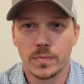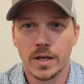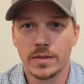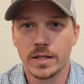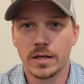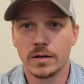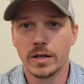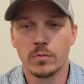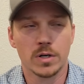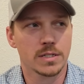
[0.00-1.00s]
And then
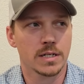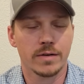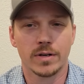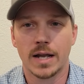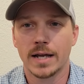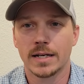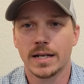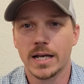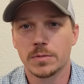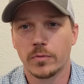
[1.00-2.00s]
it wasn't even 90
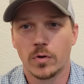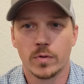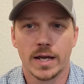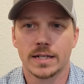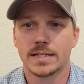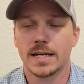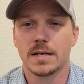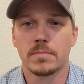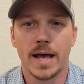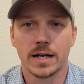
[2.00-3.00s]
days before we had to take
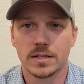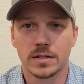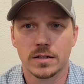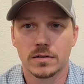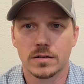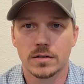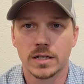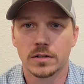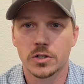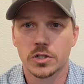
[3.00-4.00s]
it back to the
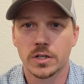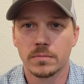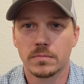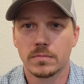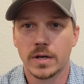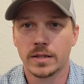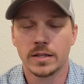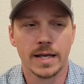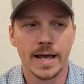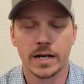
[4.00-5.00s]
dealership. And then
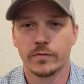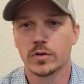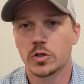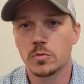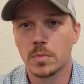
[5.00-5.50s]
they had it for 2